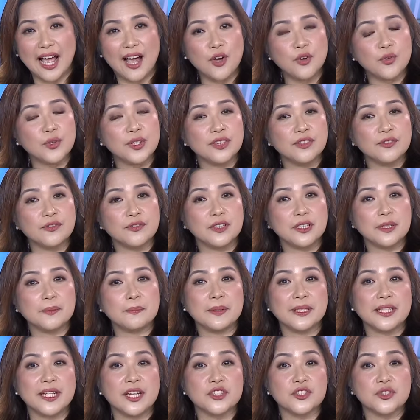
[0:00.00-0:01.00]
how can the
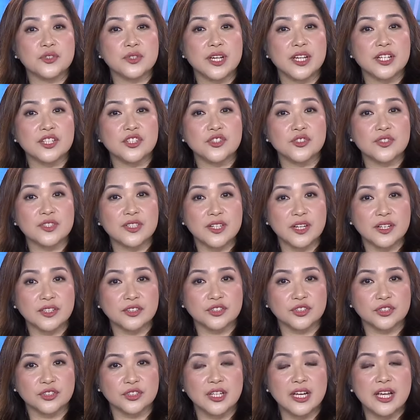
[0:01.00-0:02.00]
Philippine education
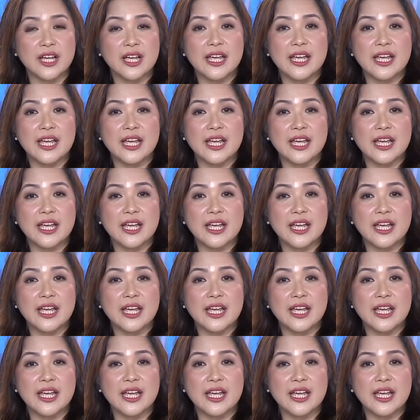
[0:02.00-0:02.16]
sector